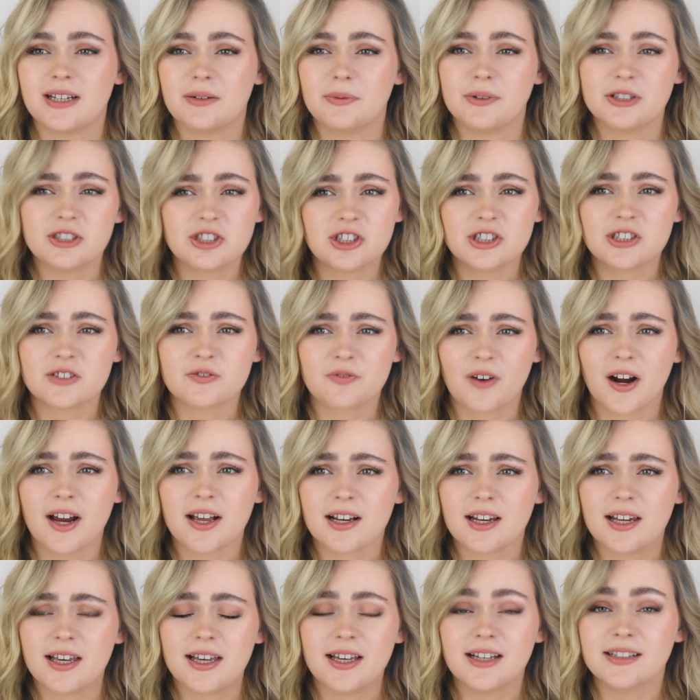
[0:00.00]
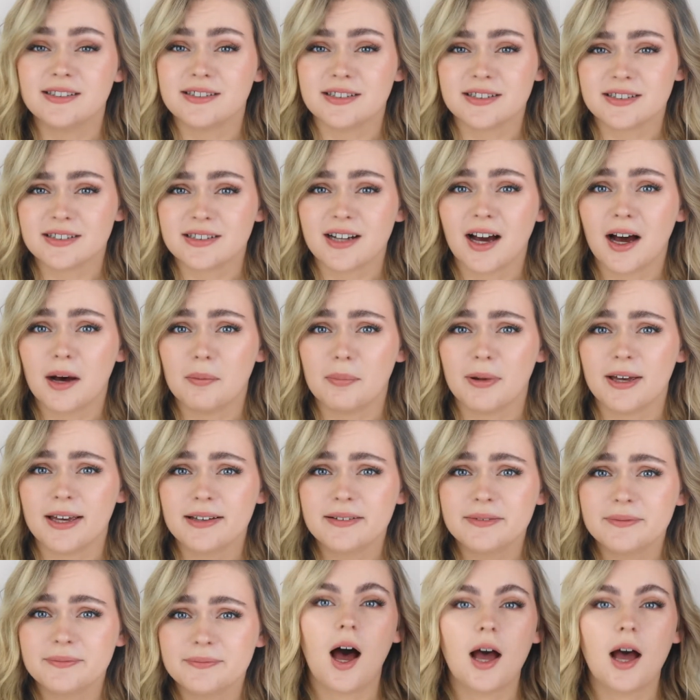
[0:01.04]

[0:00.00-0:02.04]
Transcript: which is frankly disturbing,